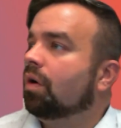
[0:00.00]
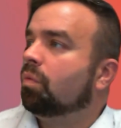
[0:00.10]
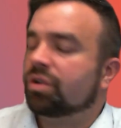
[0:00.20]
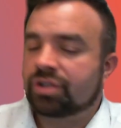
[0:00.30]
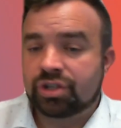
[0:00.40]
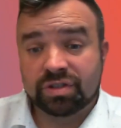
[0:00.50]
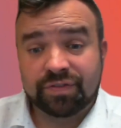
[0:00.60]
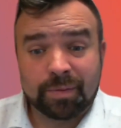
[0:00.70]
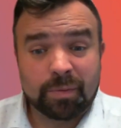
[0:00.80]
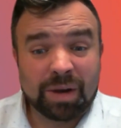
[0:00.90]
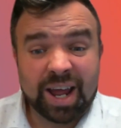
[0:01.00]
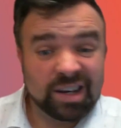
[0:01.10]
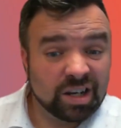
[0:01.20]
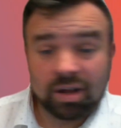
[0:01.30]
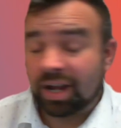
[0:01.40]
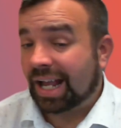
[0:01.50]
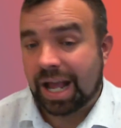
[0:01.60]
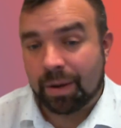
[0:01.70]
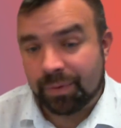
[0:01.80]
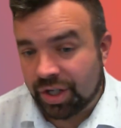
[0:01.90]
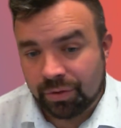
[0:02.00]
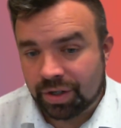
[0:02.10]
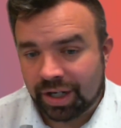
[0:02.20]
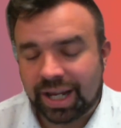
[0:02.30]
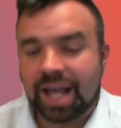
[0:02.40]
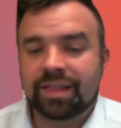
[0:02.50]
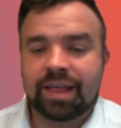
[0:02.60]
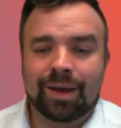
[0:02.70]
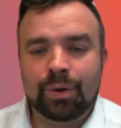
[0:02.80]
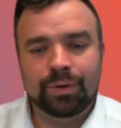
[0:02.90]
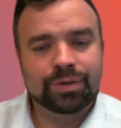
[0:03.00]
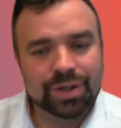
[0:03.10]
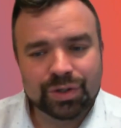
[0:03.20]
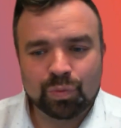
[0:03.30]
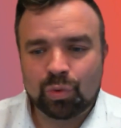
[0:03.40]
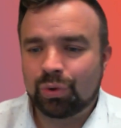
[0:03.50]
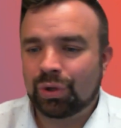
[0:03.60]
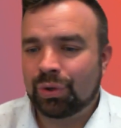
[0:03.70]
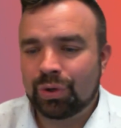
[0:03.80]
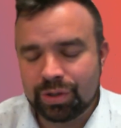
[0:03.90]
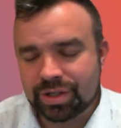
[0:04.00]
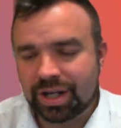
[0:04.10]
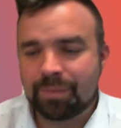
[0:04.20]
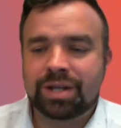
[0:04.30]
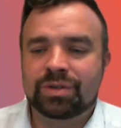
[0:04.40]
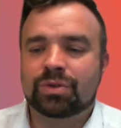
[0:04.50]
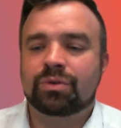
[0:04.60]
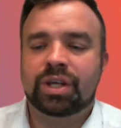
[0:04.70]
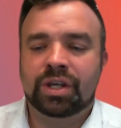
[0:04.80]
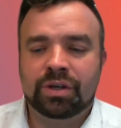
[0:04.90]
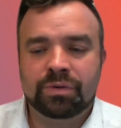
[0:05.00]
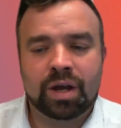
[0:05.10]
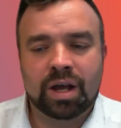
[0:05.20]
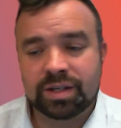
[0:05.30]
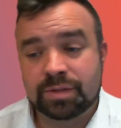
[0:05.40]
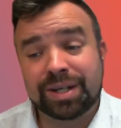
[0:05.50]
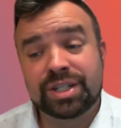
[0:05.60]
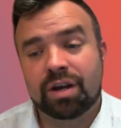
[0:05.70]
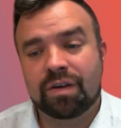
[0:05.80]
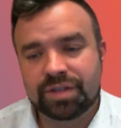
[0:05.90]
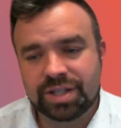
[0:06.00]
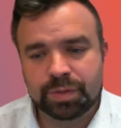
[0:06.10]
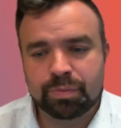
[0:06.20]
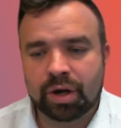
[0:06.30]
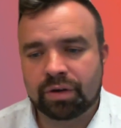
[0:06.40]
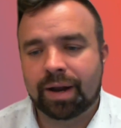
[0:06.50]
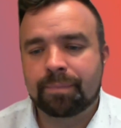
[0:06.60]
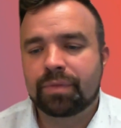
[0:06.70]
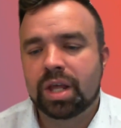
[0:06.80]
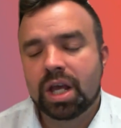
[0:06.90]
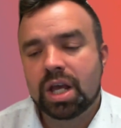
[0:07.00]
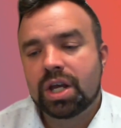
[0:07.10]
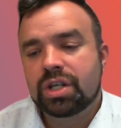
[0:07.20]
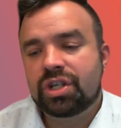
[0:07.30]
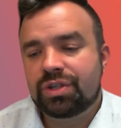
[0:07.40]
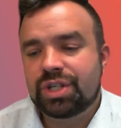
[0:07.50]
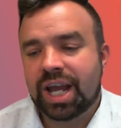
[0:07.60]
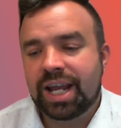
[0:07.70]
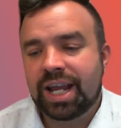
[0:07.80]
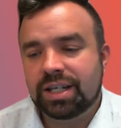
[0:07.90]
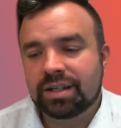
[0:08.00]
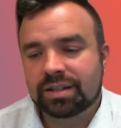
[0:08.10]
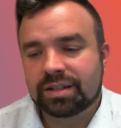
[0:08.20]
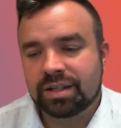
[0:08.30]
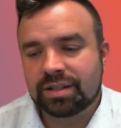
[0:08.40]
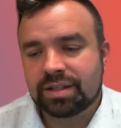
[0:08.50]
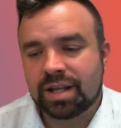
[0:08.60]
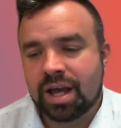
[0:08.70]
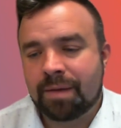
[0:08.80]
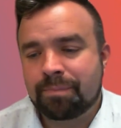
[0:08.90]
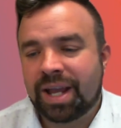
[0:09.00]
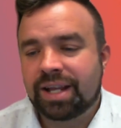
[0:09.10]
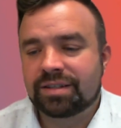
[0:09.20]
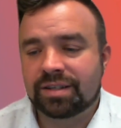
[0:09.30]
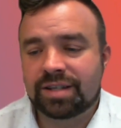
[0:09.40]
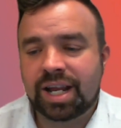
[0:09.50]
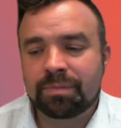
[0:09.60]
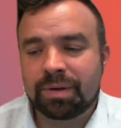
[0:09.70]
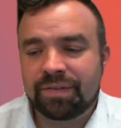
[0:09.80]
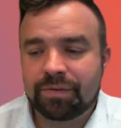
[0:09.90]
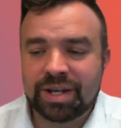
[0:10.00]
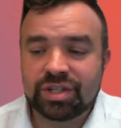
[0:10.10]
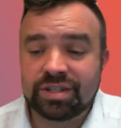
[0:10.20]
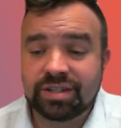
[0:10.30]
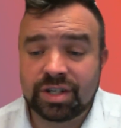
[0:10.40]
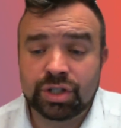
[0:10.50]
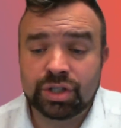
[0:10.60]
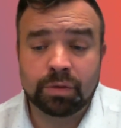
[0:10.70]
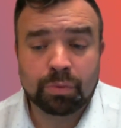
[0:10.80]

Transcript: what does your development plan look like? How are you going to get there? Who's going to support you? Who's going to mentor you, especially after this program? Duty 8 looks at making sustainable information decisions and